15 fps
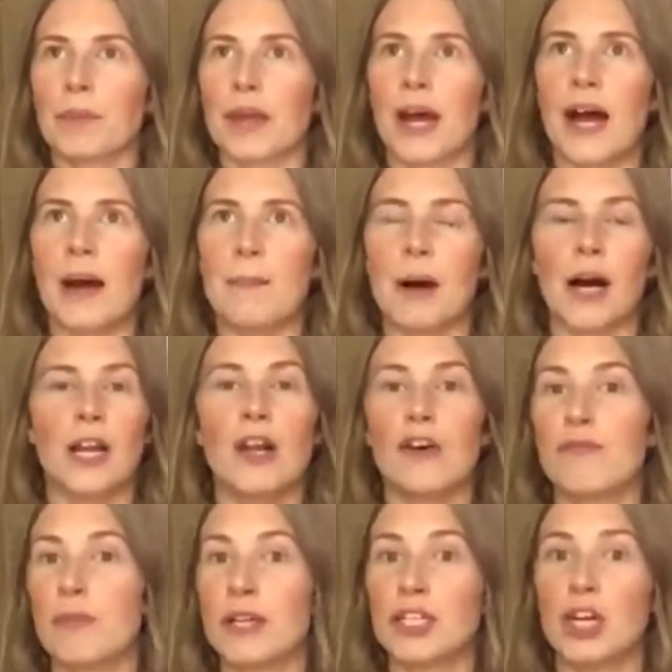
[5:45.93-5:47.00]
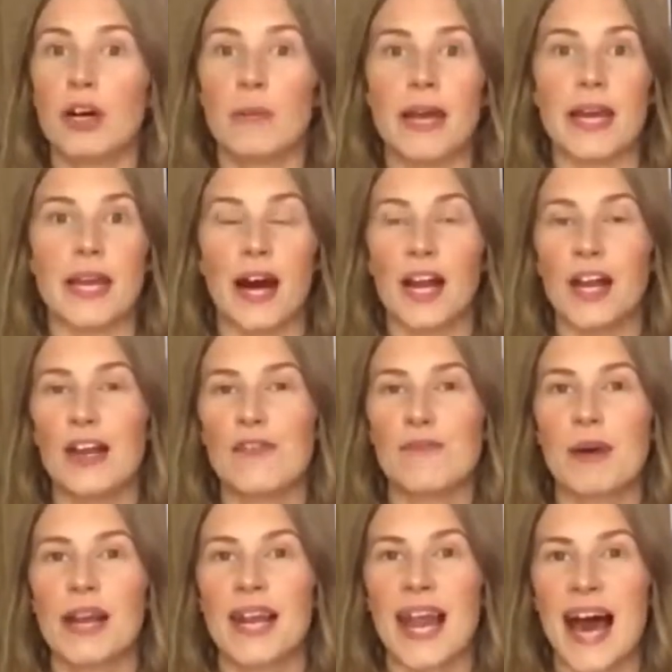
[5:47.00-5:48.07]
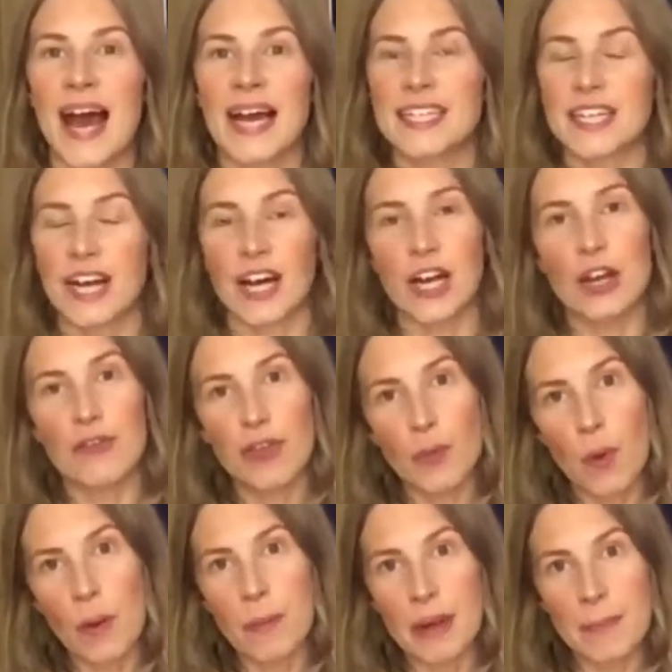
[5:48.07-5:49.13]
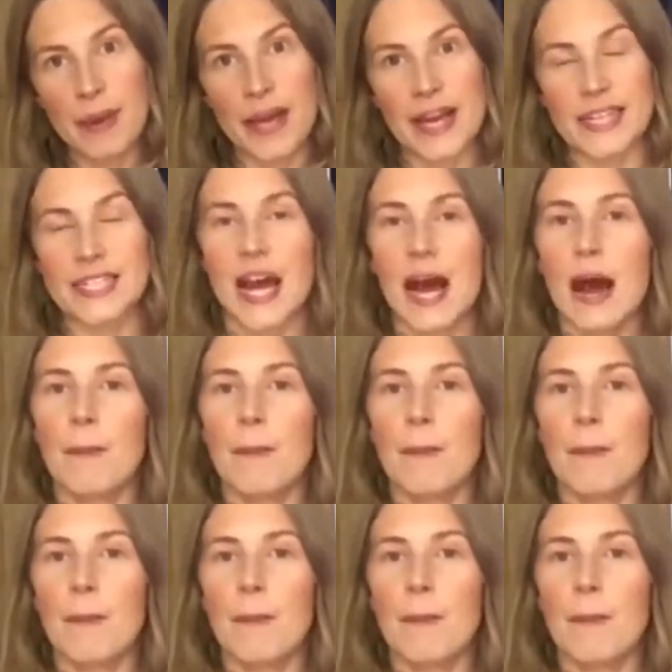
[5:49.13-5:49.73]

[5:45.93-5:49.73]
I love my tummy, I love my legs, I love the wobbly bits.